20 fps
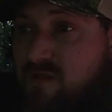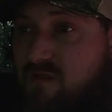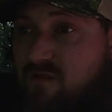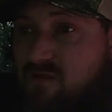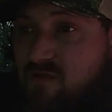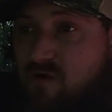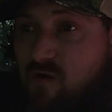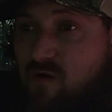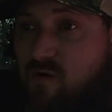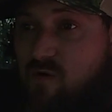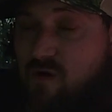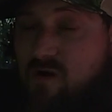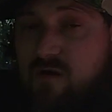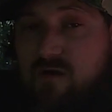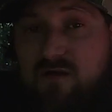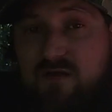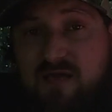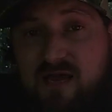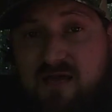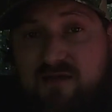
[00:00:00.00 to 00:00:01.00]
So
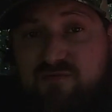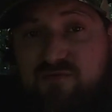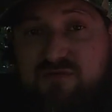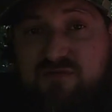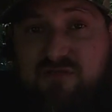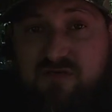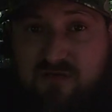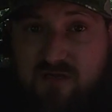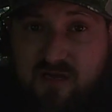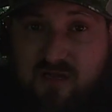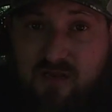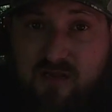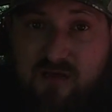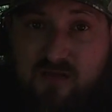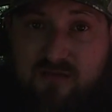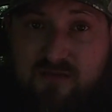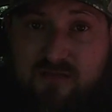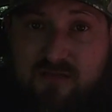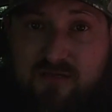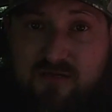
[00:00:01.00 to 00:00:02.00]
guys, we've still got a
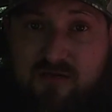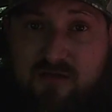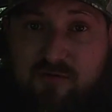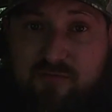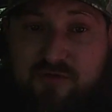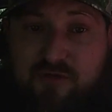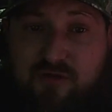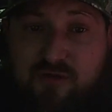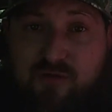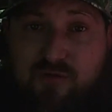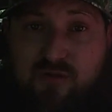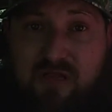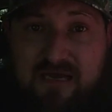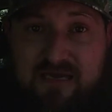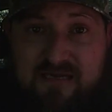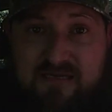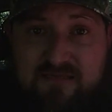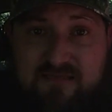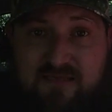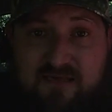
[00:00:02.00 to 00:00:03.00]
lot of cleaning up to do.
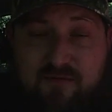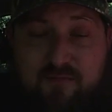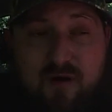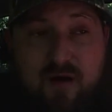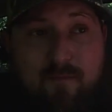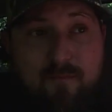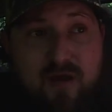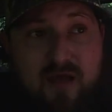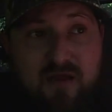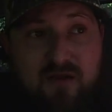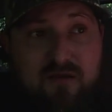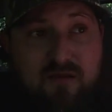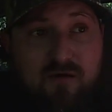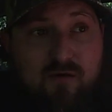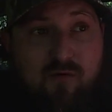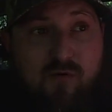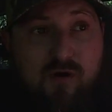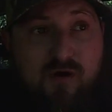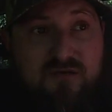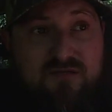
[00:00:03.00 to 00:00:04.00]
Like I said, my main
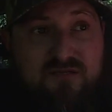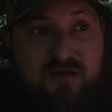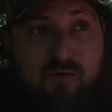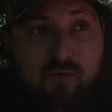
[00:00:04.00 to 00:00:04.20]
deal was